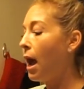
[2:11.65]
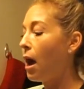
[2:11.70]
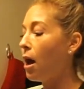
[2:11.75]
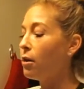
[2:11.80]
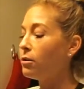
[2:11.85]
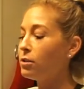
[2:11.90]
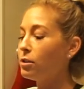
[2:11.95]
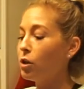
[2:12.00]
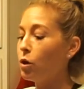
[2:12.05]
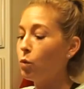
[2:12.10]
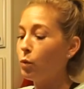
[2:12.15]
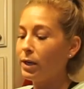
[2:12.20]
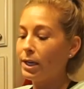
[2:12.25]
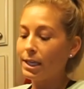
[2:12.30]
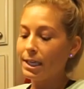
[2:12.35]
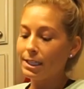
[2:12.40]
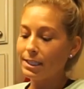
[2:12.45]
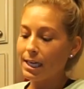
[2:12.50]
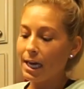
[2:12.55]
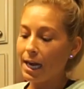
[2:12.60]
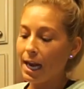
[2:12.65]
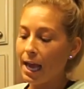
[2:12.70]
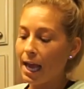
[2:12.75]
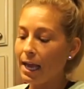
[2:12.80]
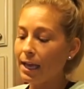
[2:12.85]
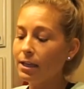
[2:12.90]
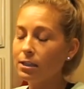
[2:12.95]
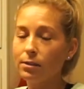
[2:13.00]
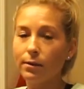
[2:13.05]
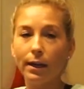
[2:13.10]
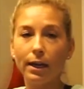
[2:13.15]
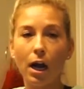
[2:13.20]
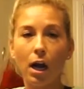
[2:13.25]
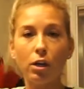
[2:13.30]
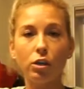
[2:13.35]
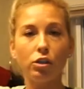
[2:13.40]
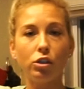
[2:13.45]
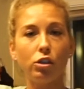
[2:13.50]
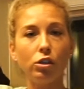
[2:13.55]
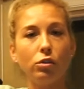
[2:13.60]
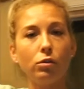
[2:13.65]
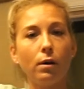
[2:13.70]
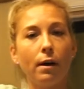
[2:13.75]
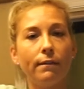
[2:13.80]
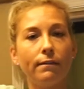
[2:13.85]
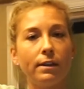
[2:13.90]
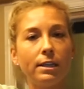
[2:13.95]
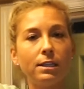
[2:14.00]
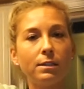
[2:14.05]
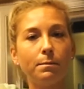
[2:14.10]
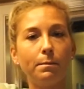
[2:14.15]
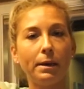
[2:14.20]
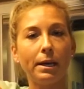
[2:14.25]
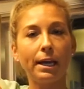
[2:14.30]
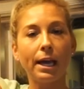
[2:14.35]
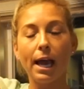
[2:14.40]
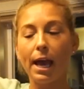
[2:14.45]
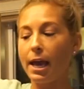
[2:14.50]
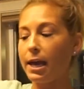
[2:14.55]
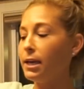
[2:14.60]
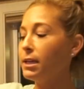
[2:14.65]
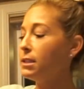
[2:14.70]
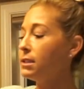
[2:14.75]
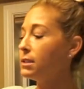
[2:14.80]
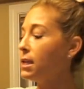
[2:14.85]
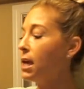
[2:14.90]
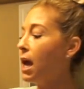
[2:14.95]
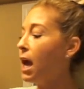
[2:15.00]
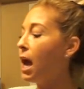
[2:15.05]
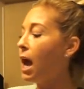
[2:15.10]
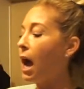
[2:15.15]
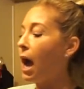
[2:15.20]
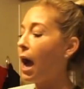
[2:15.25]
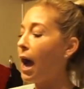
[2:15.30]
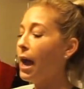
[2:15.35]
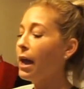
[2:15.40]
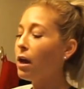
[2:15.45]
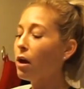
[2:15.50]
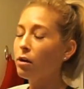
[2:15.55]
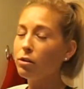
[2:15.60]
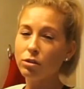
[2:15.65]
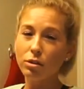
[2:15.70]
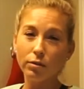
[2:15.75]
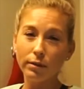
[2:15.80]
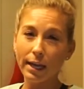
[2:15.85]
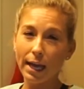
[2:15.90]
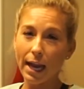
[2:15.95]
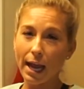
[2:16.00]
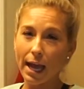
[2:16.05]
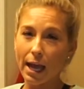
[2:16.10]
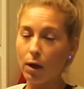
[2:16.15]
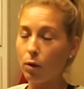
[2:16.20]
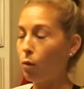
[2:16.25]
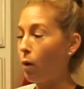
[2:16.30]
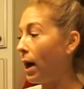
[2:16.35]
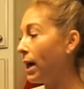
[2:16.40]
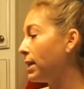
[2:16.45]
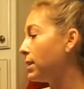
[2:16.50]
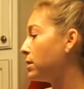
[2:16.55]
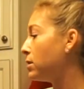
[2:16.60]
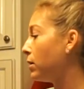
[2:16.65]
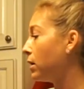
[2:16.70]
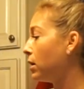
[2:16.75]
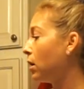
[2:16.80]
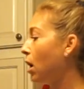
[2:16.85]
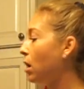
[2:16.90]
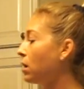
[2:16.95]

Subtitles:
Also, we eat a ton of eggs, so I got 2 of these big eggs. I also get egg whites. So at